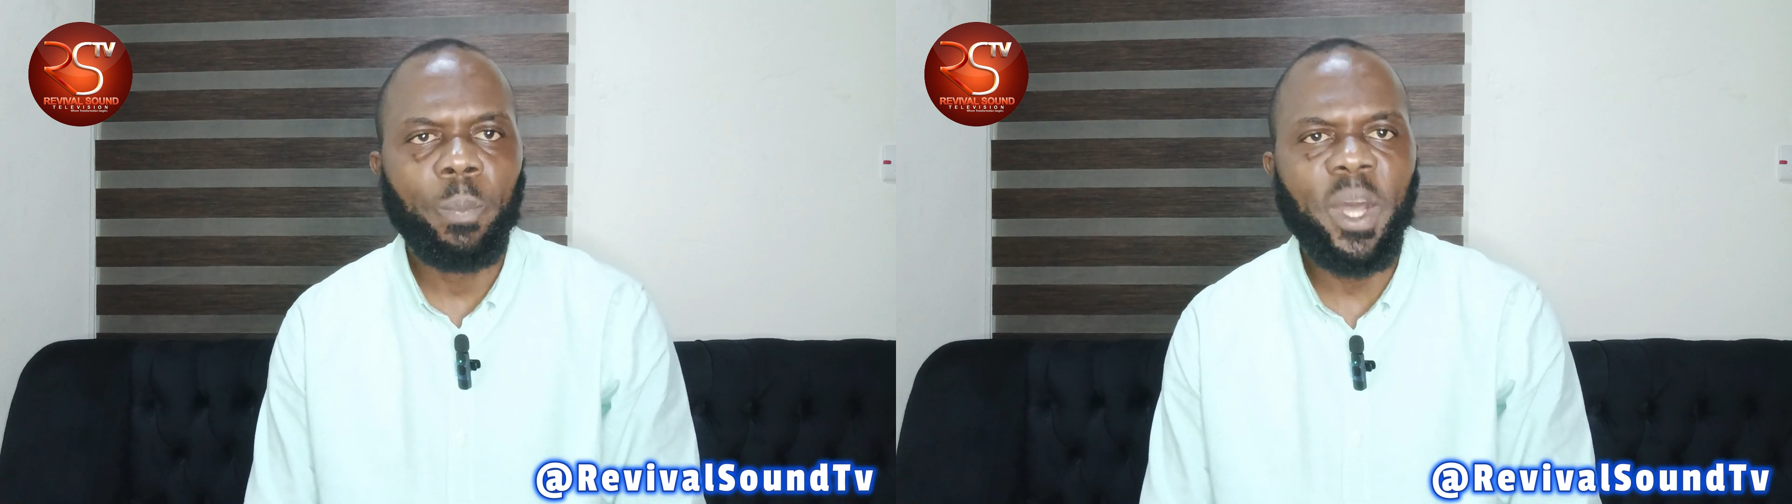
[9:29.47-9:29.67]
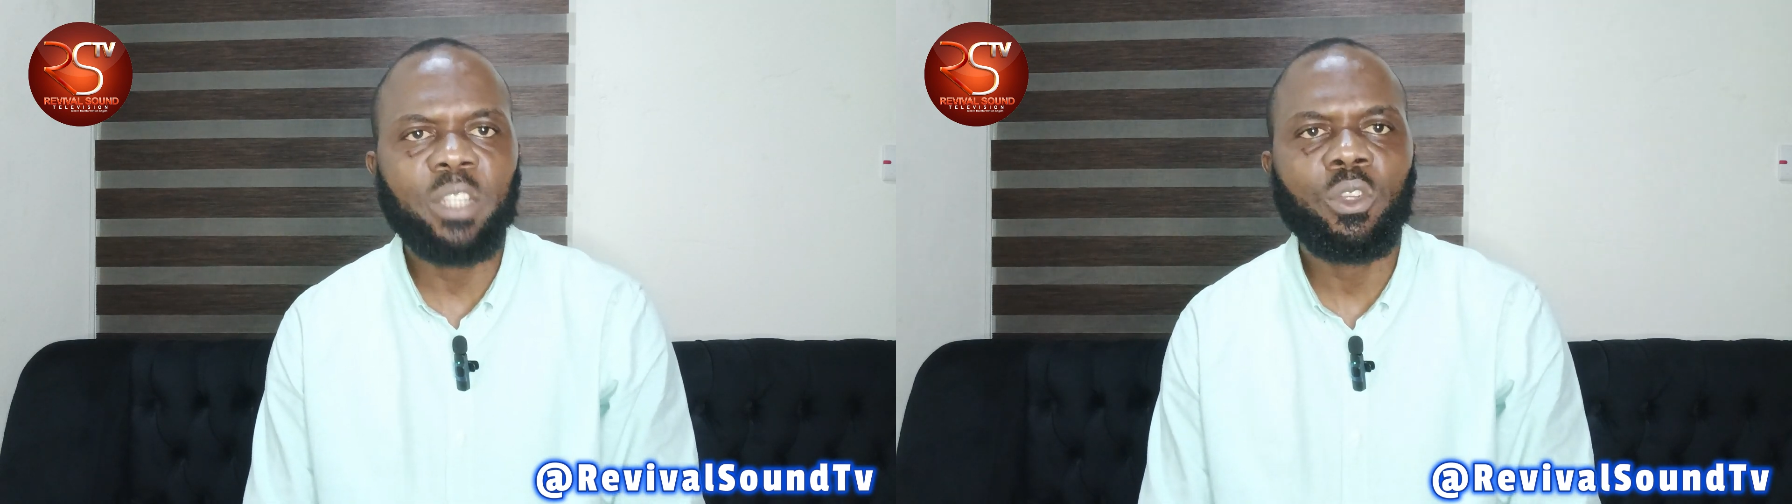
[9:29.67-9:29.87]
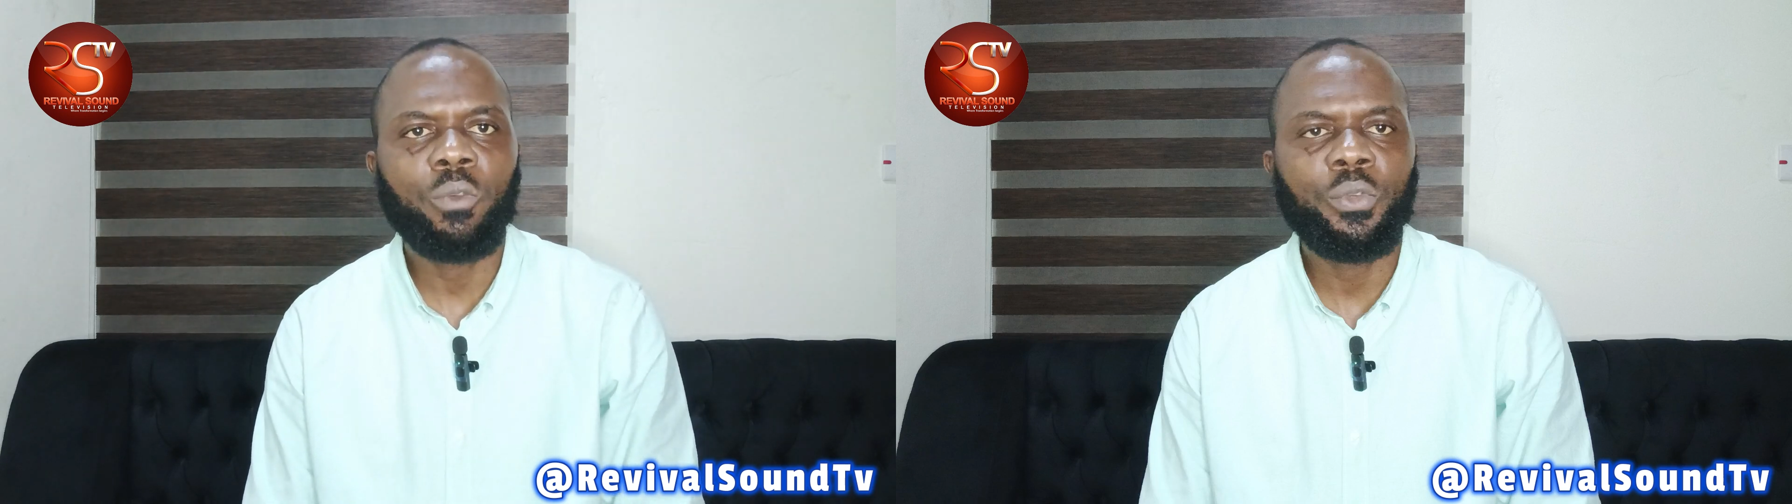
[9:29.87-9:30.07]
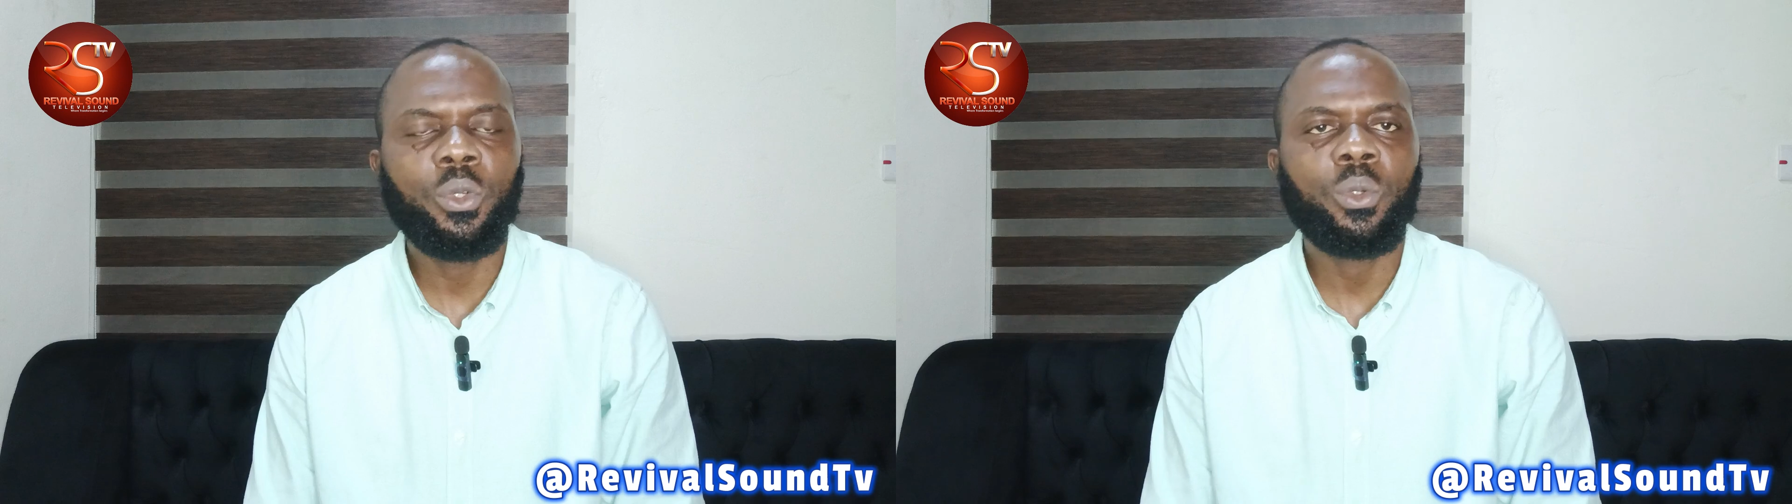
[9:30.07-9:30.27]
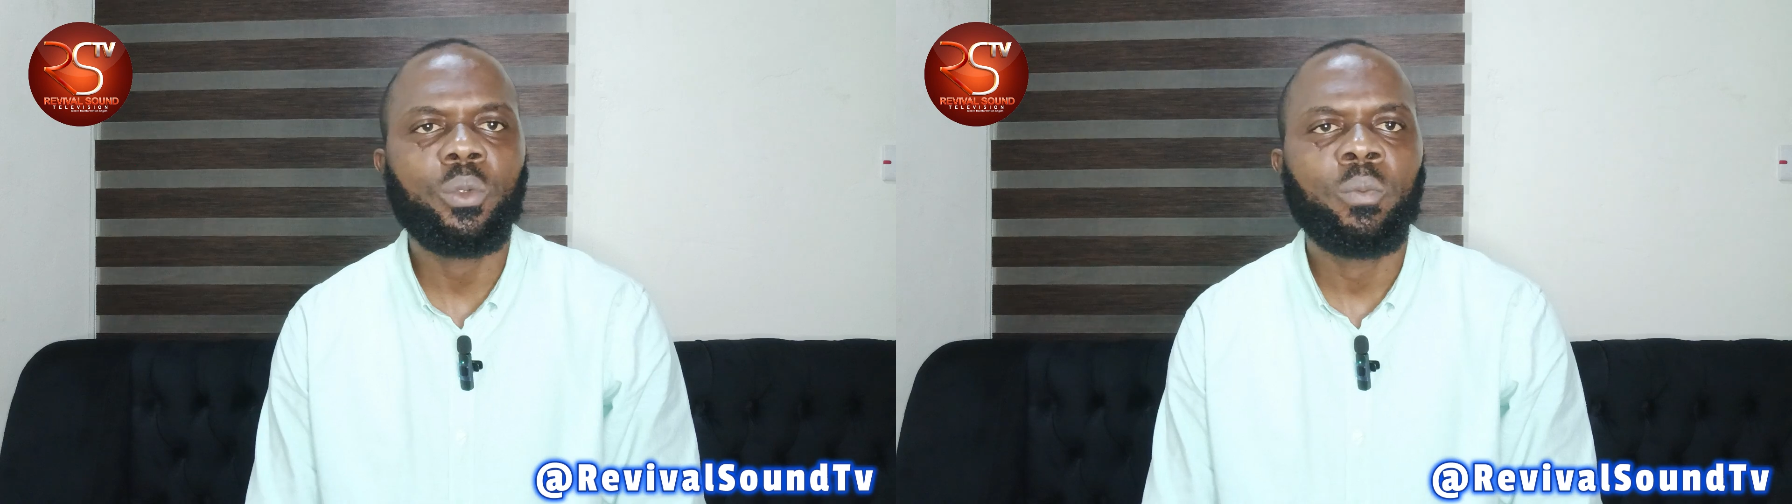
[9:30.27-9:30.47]
part of
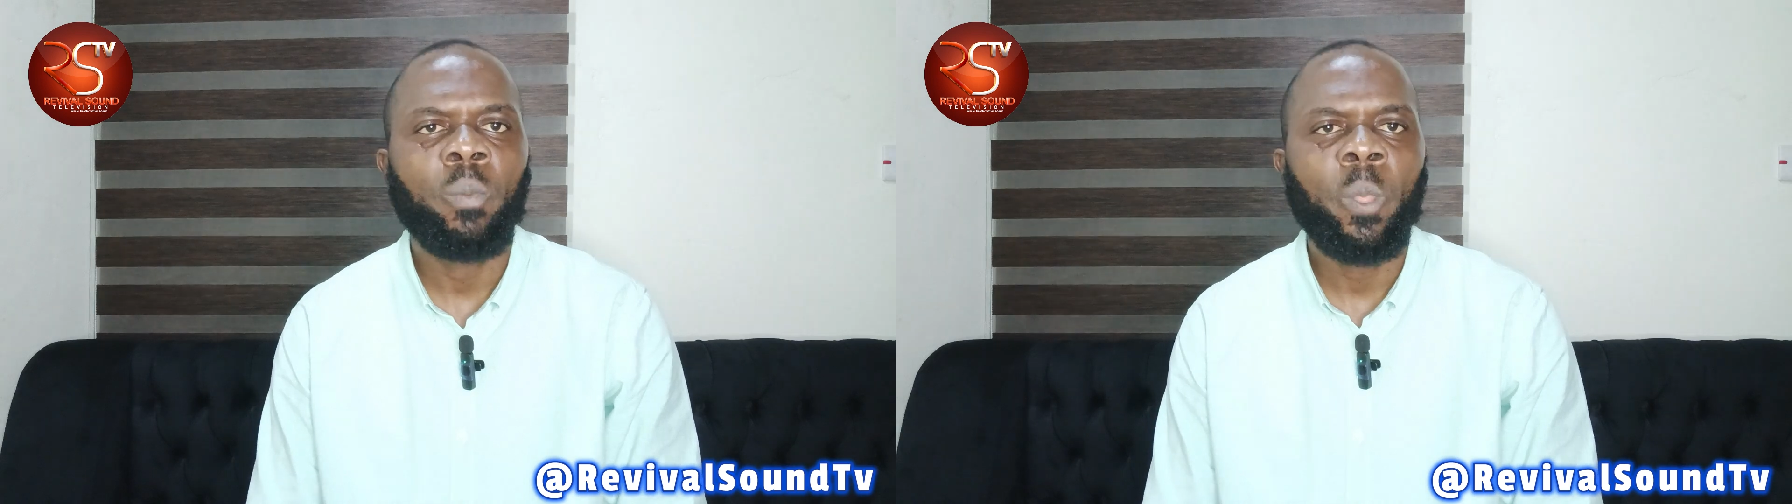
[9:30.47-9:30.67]
you.